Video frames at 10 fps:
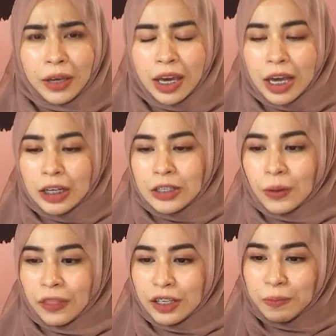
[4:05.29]
Okay,
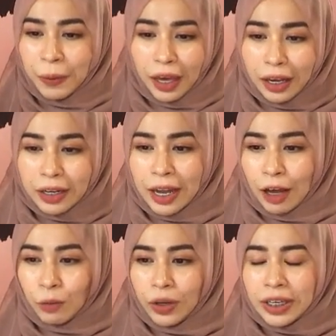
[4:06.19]
so this big
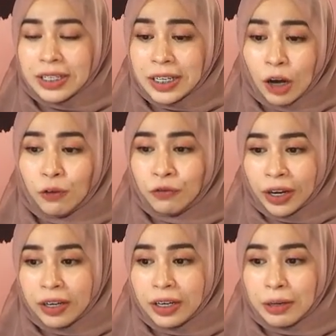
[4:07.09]
network is now
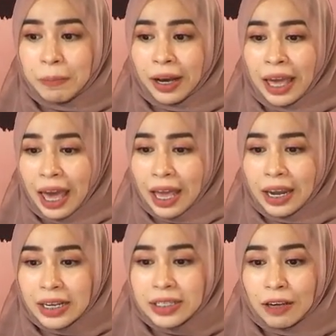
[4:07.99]
funded by
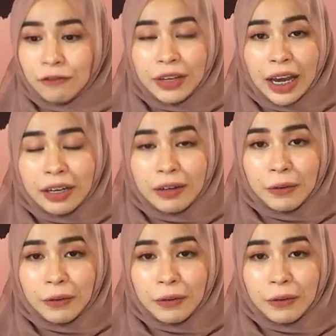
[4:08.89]
NSFNet.